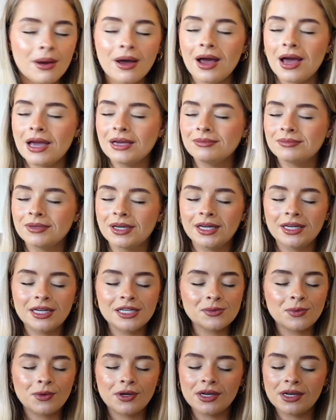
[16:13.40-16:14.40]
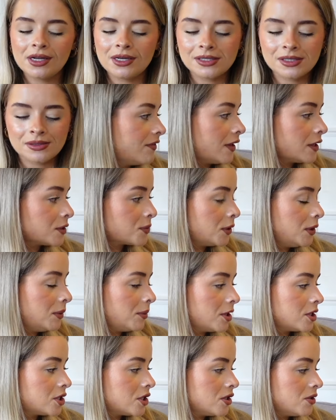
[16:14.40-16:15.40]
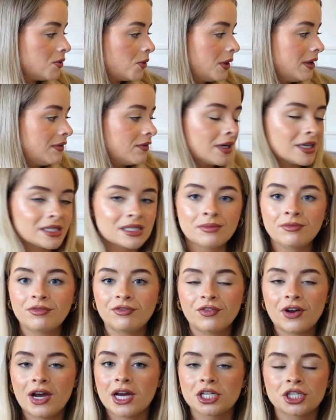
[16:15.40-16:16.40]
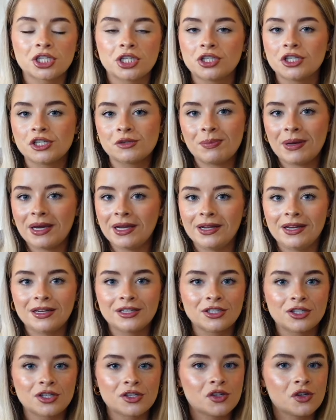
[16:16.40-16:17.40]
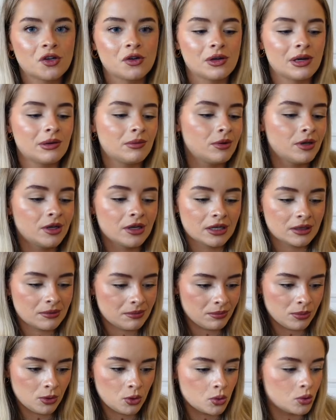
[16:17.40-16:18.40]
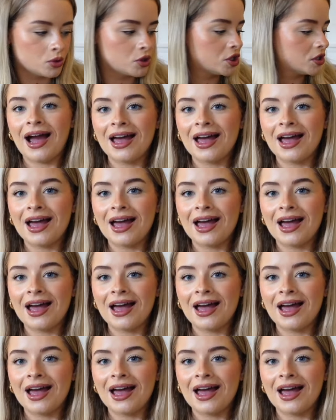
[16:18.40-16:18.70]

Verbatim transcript: But hey, it is what it is. If that's what you want to do, or even get some fresh and just pin it into the suit, it will look gorge.